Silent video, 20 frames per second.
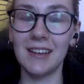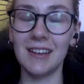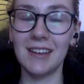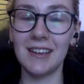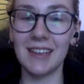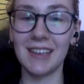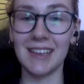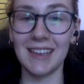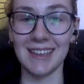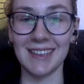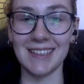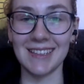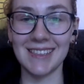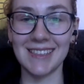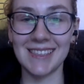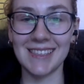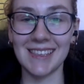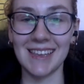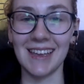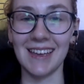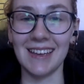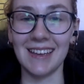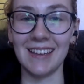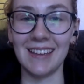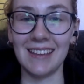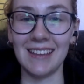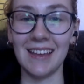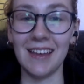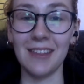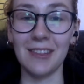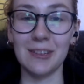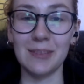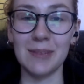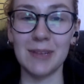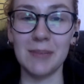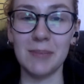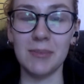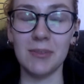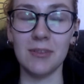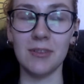kids and other
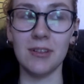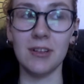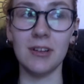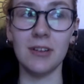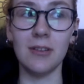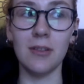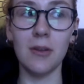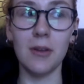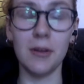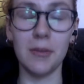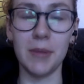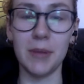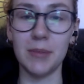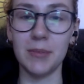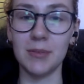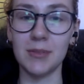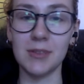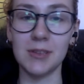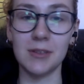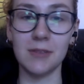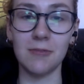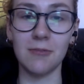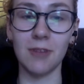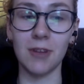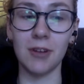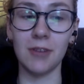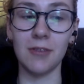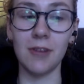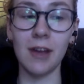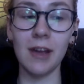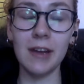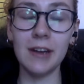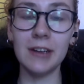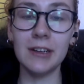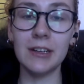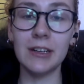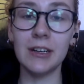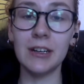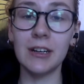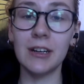people, and a lot of people didn't want to ride
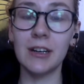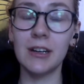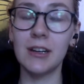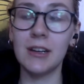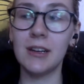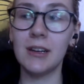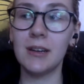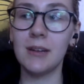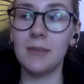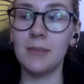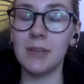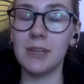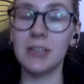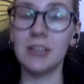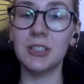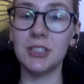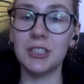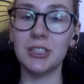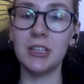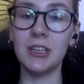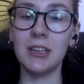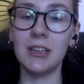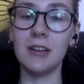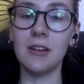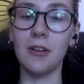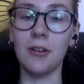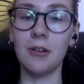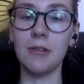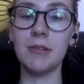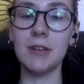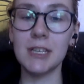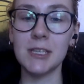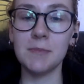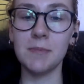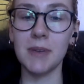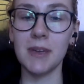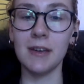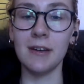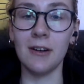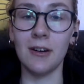her because she'd always
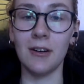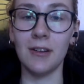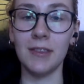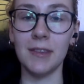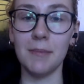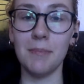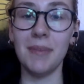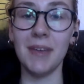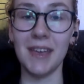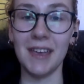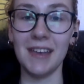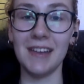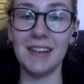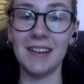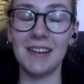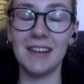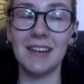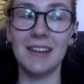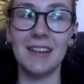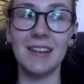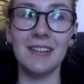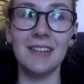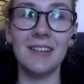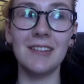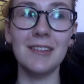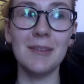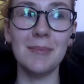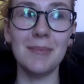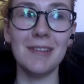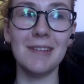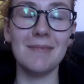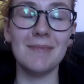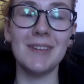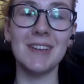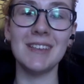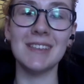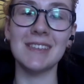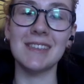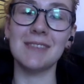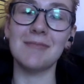be on the bit. And on the bit
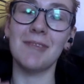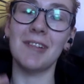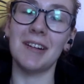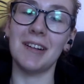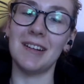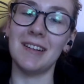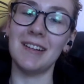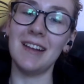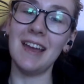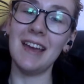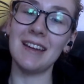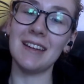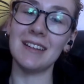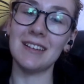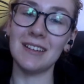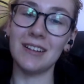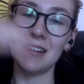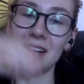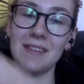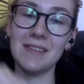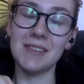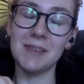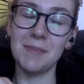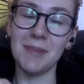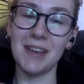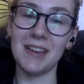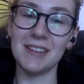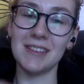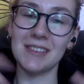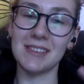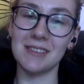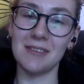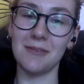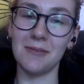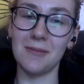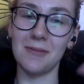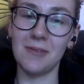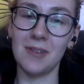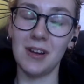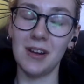means is where her neck curves a bit,
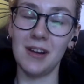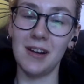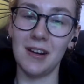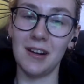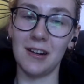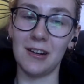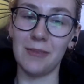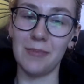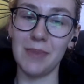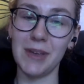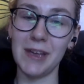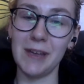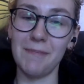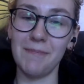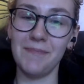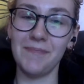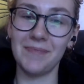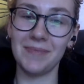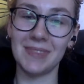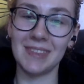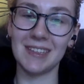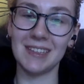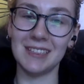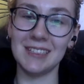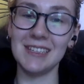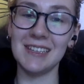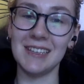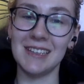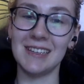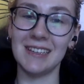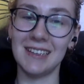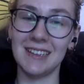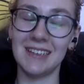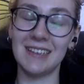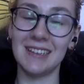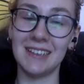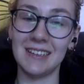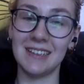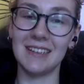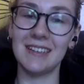so her bit, her
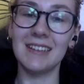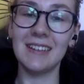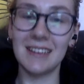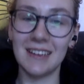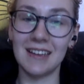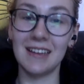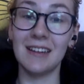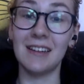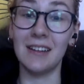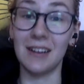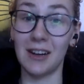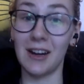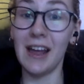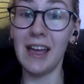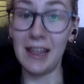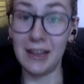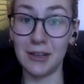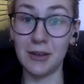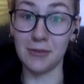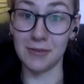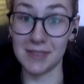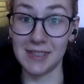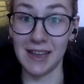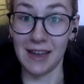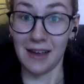head goes down,